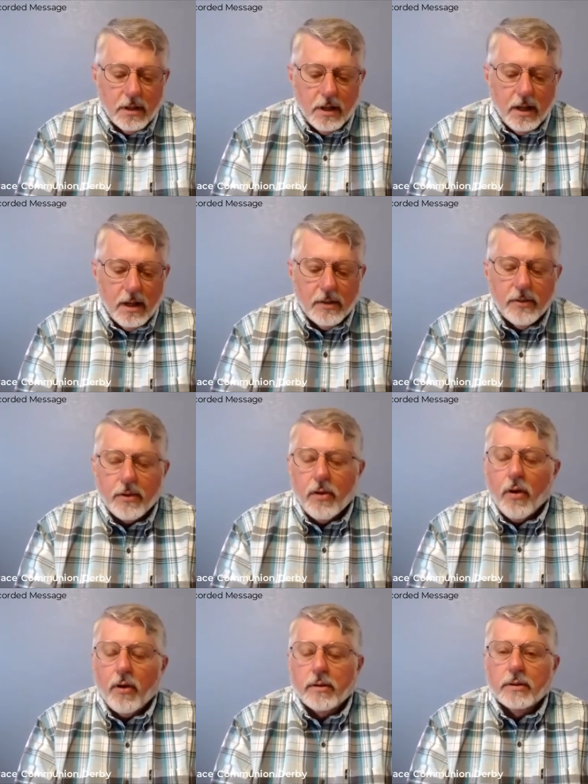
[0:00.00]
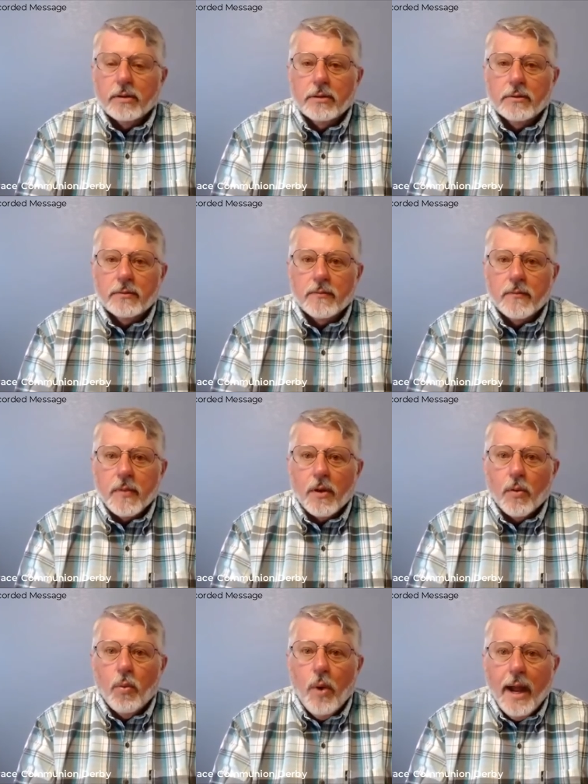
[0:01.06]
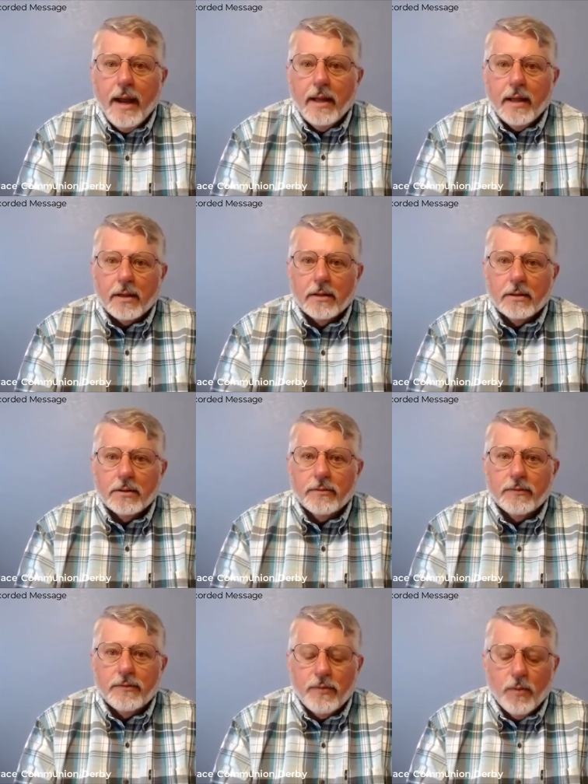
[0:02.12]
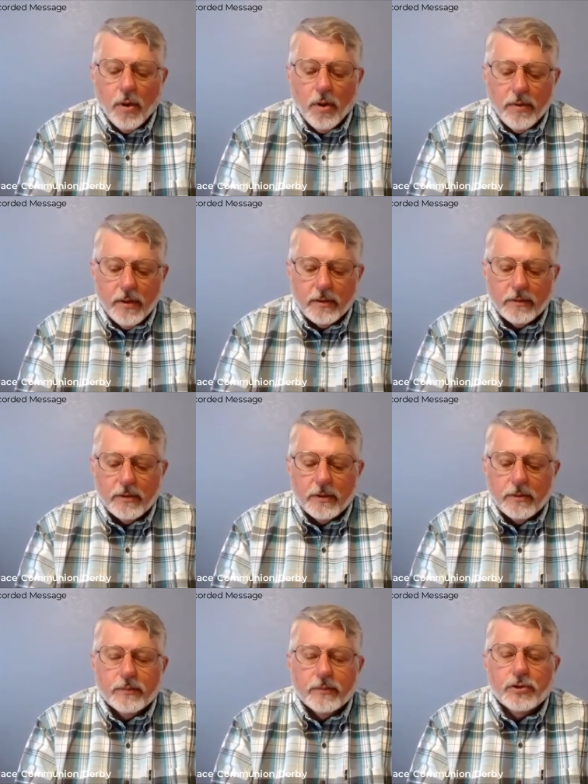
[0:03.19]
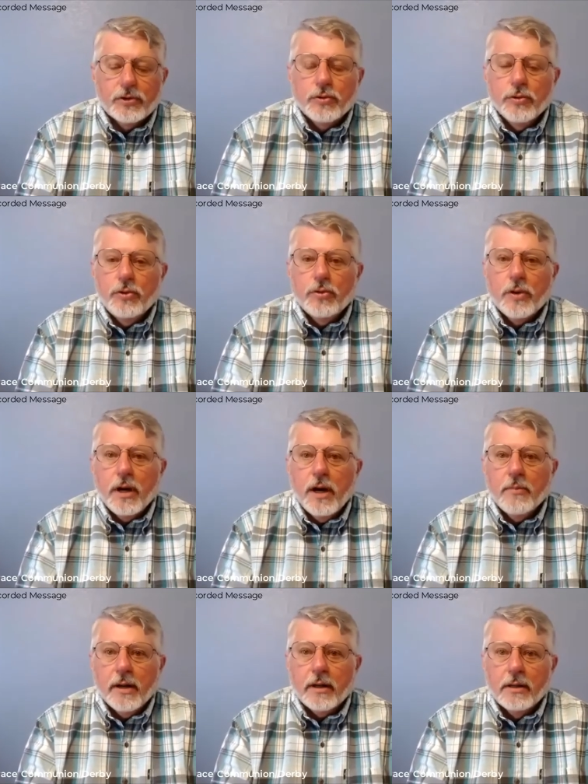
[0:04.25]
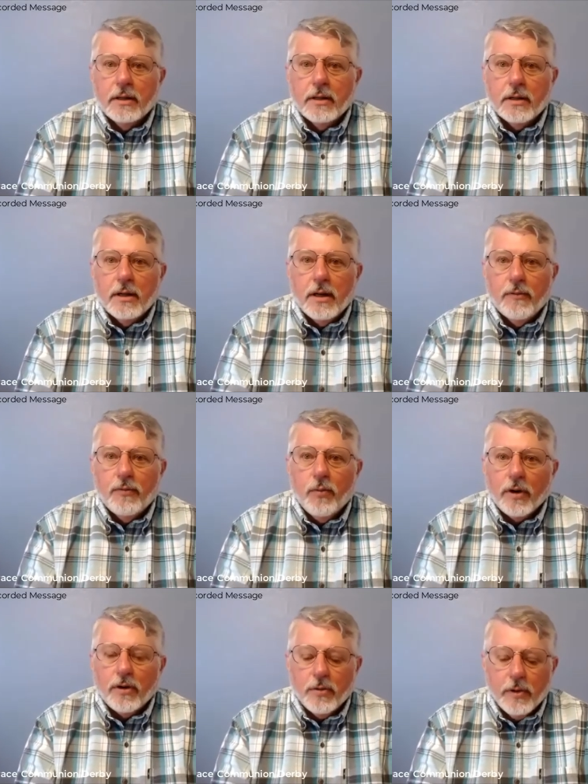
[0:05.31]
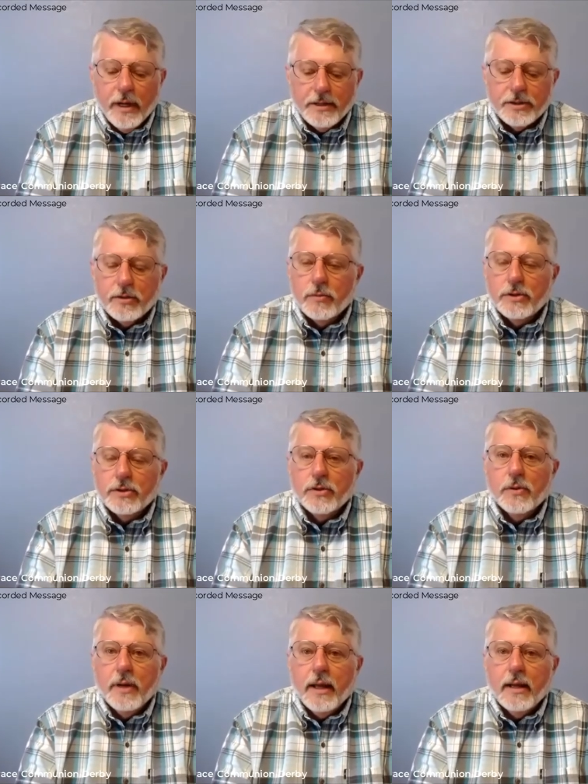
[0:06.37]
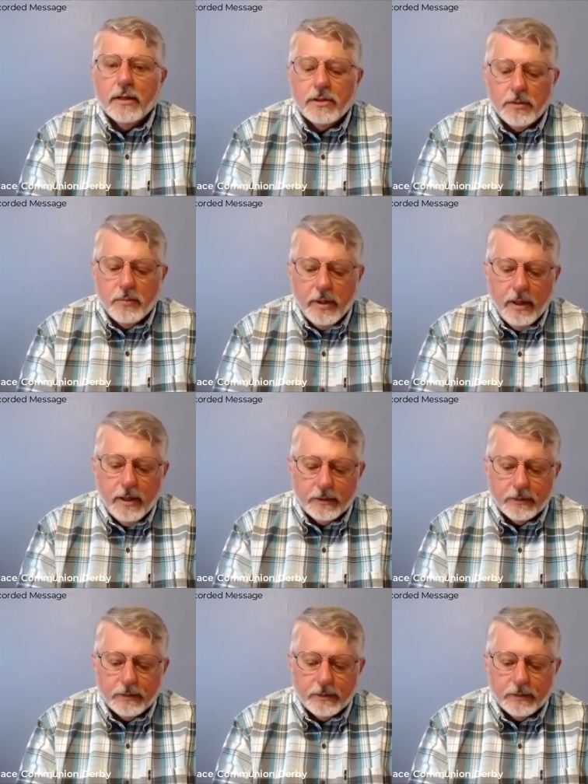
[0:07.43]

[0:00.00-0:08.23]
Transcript: uh, the garden, waiting for the, the true coming of what creation was created to be.